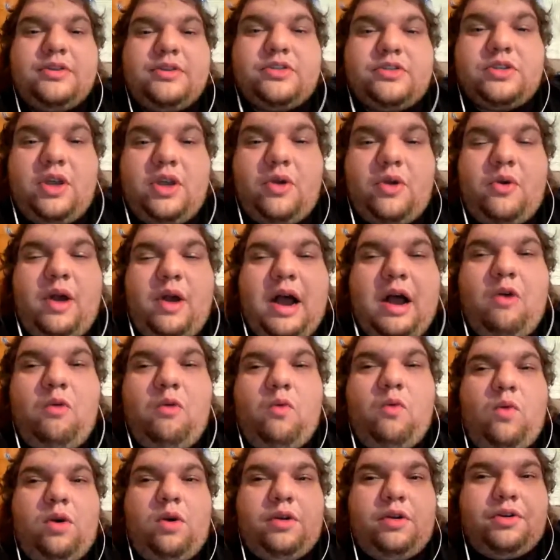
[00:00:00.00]
So I
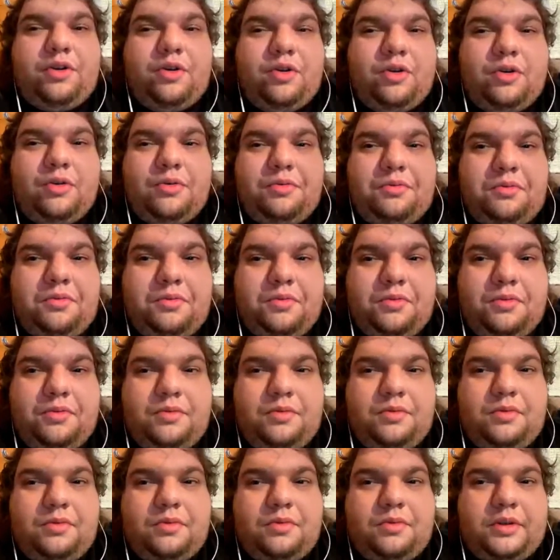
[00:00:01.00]
wonder,
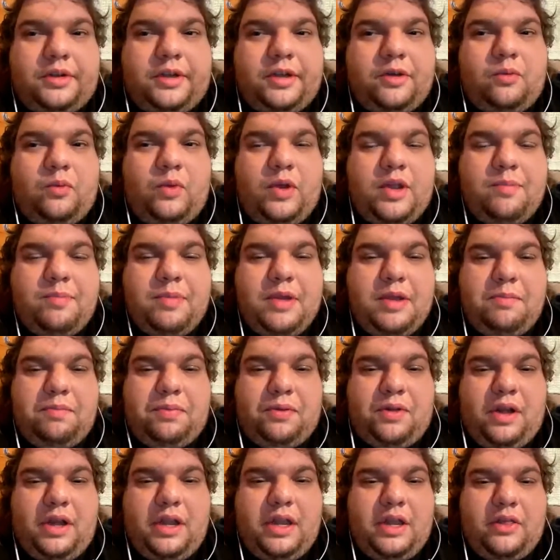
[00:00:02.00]
could we be
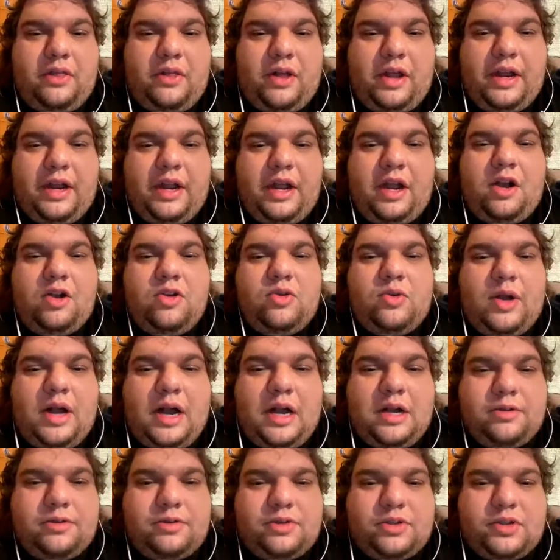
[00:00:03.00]
playing like a
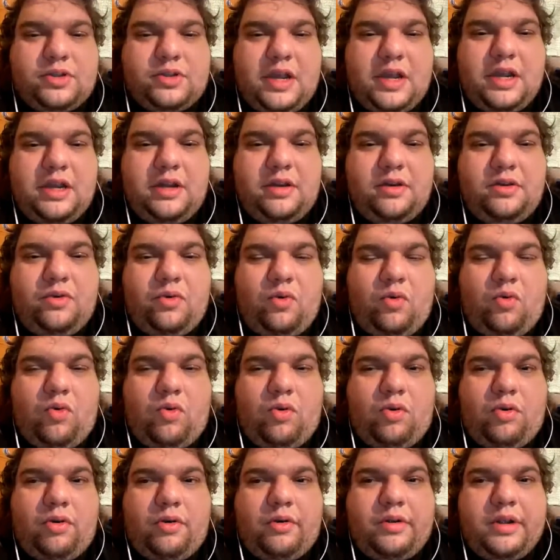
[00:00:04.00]
Ohio State
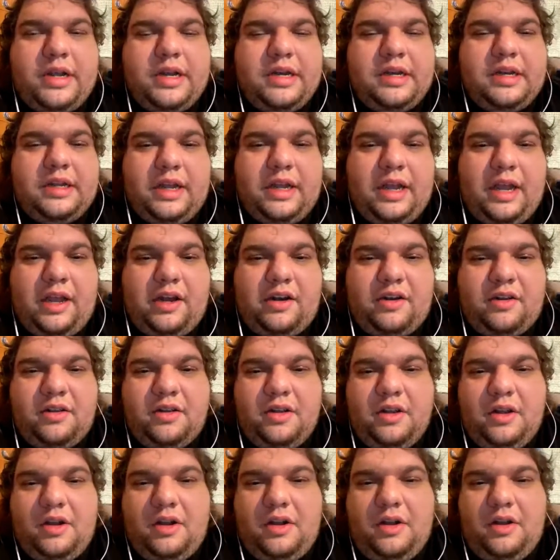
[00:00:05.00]
or Indiana
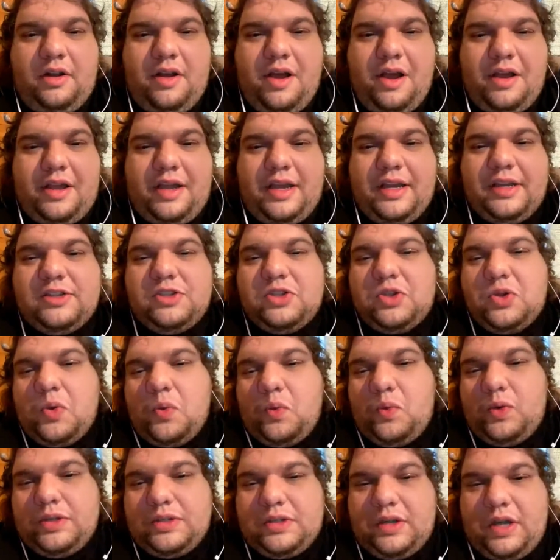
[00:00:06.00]
against a
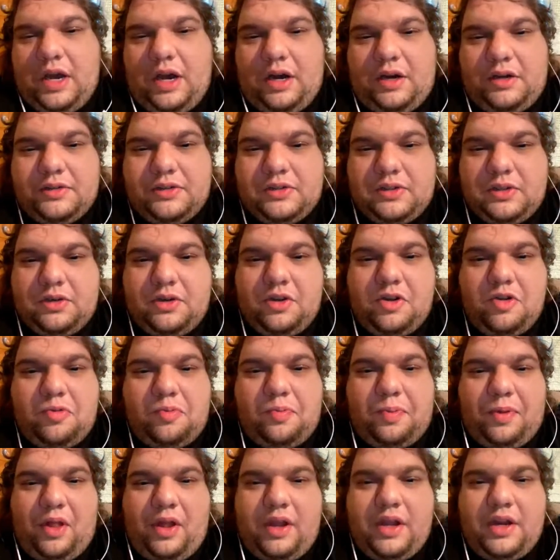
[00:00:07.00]
Wisconsin who
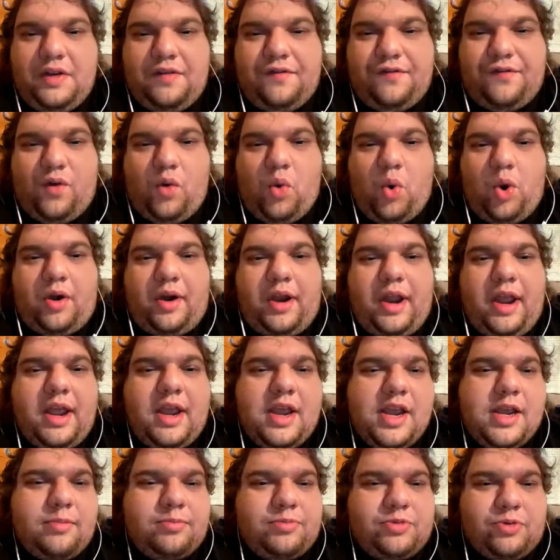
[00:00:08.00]
played 4
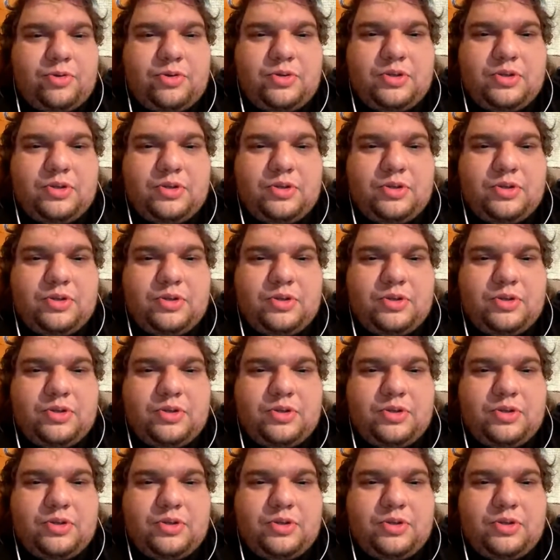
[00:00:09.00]
games or